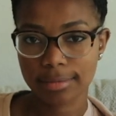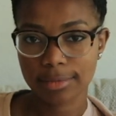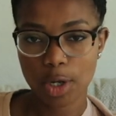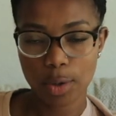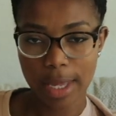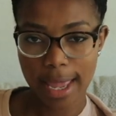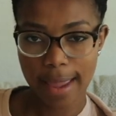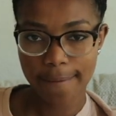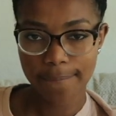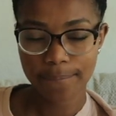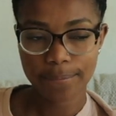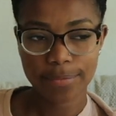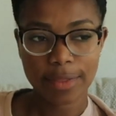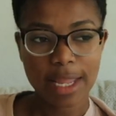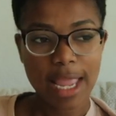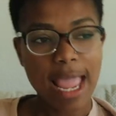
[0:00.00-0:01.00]
Okay?
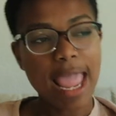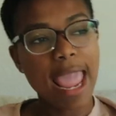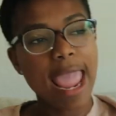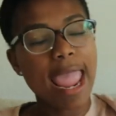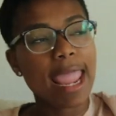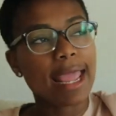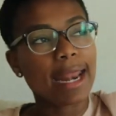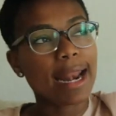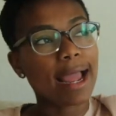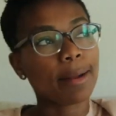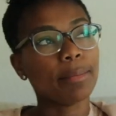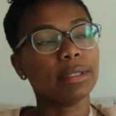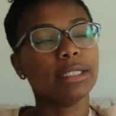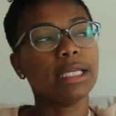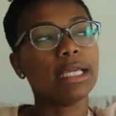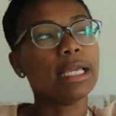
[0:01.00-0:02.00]
And I
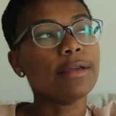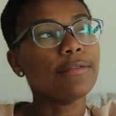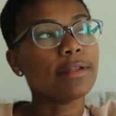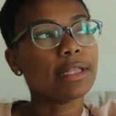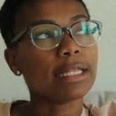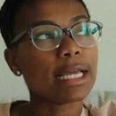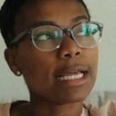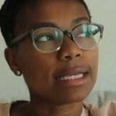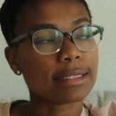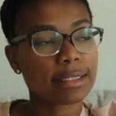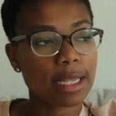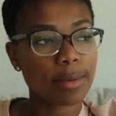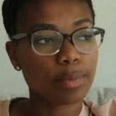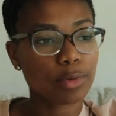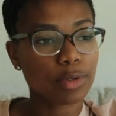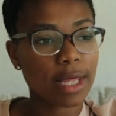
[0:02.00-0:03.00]
believe the
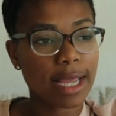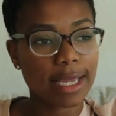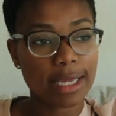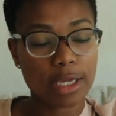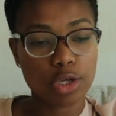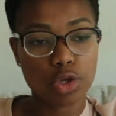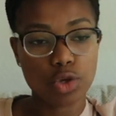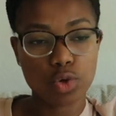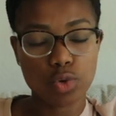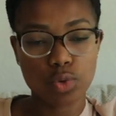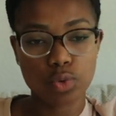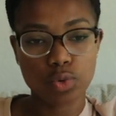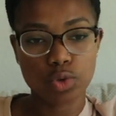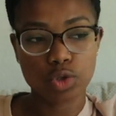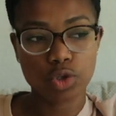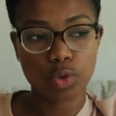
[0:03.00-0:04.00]
example that he
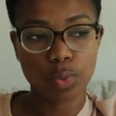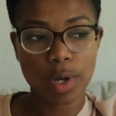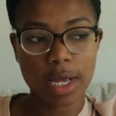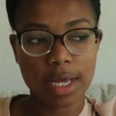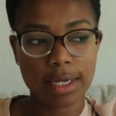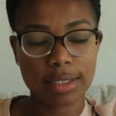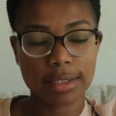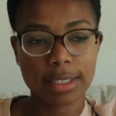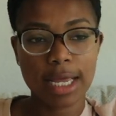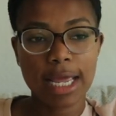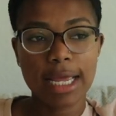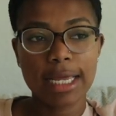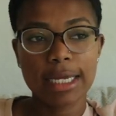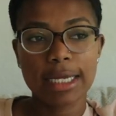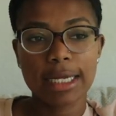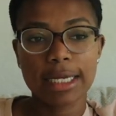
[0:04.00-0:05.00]
used was
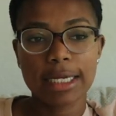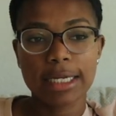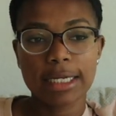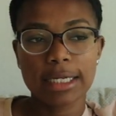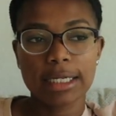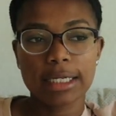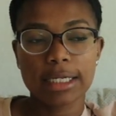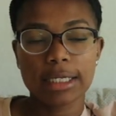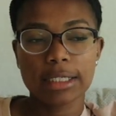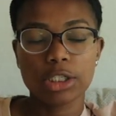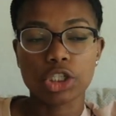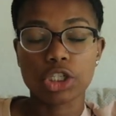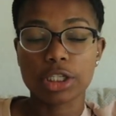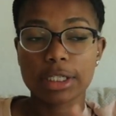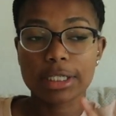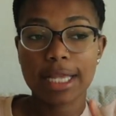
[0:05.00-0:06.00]

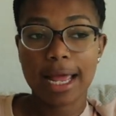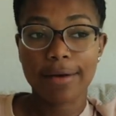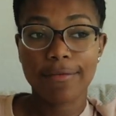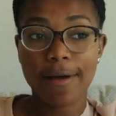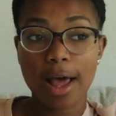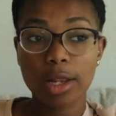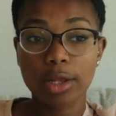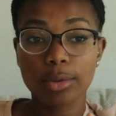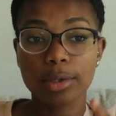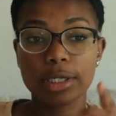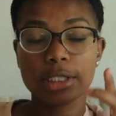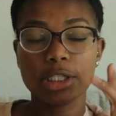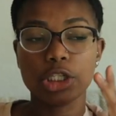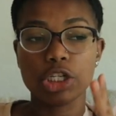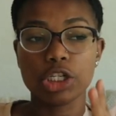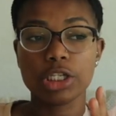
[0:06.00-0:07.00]
Jesus had
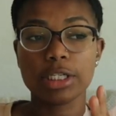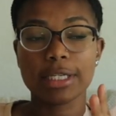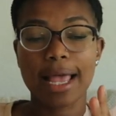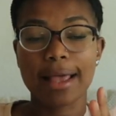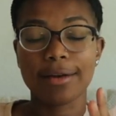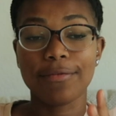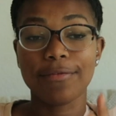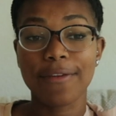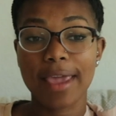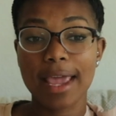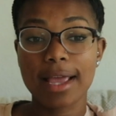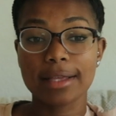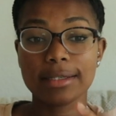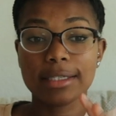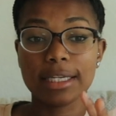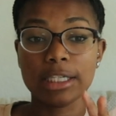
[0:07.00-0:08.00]
followers, Jesus had
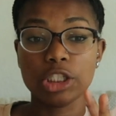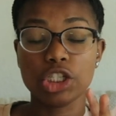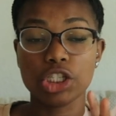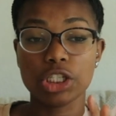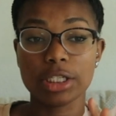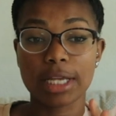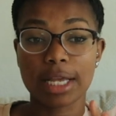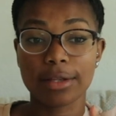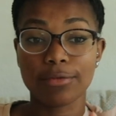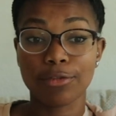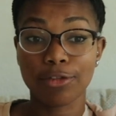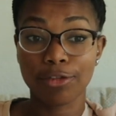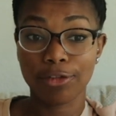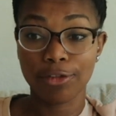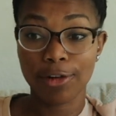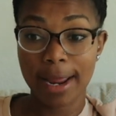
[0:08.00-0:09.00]
fans, and Jesus had
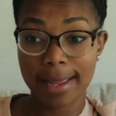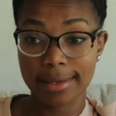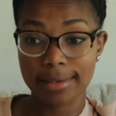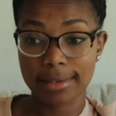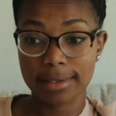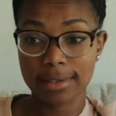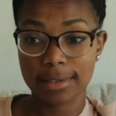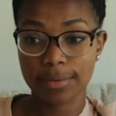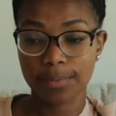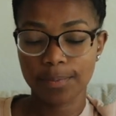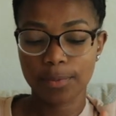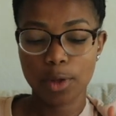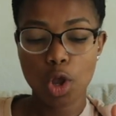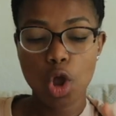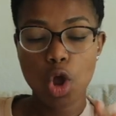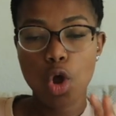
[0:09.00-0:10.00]
friends.
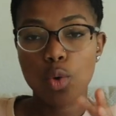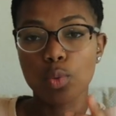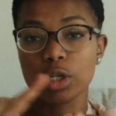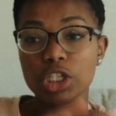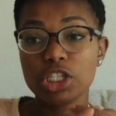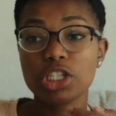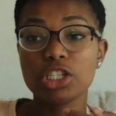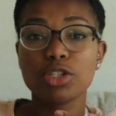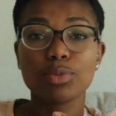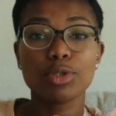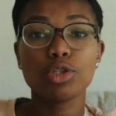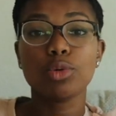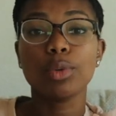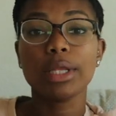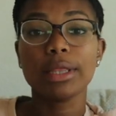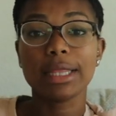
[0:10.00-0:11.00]
When Jesus was
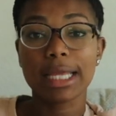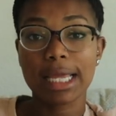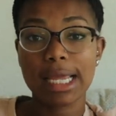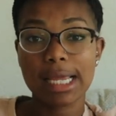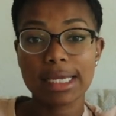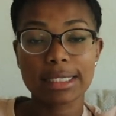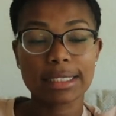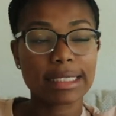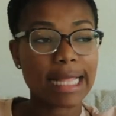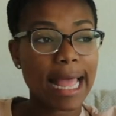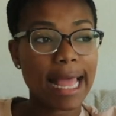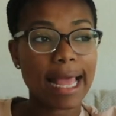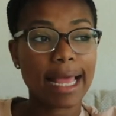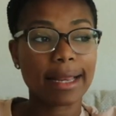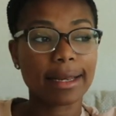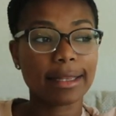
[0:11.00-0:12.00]
doing things
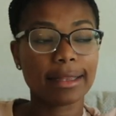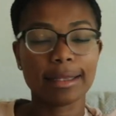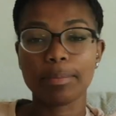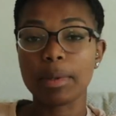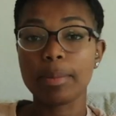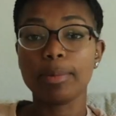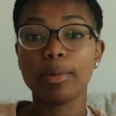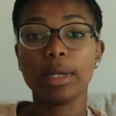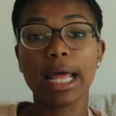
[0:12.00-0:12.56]
that the people